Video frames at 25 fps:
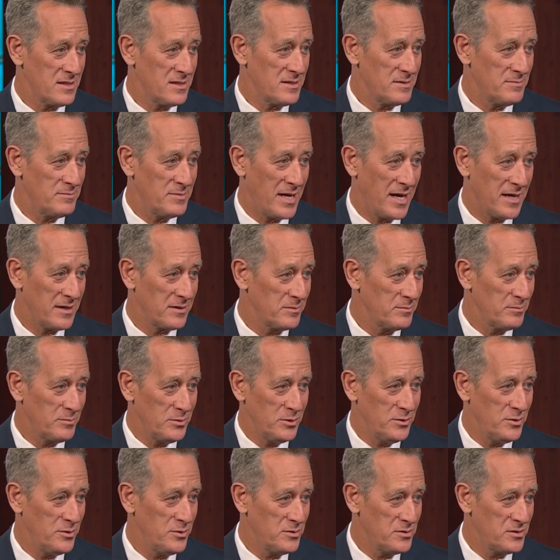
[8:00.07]
uh, battled
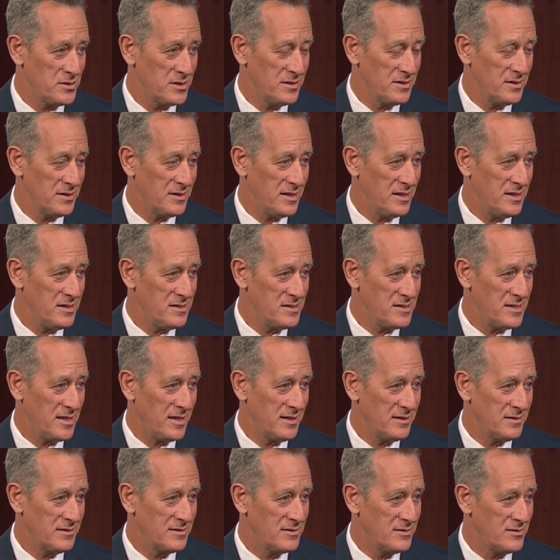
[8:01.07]
booze, and he
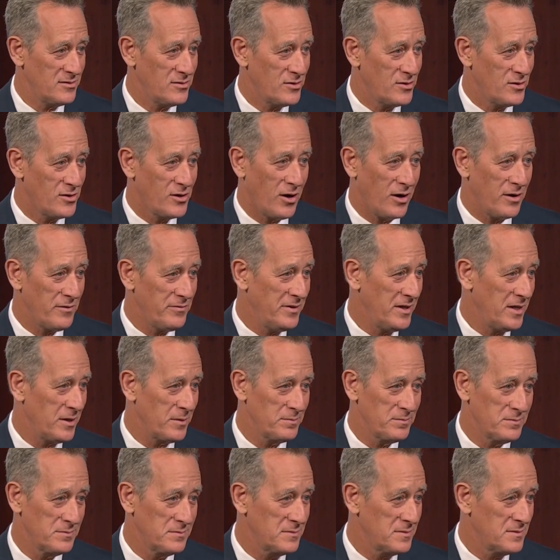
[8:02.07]
said golf
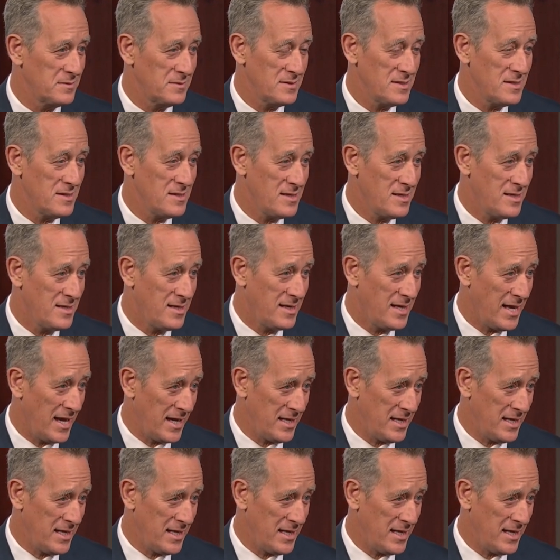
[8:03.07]
helped get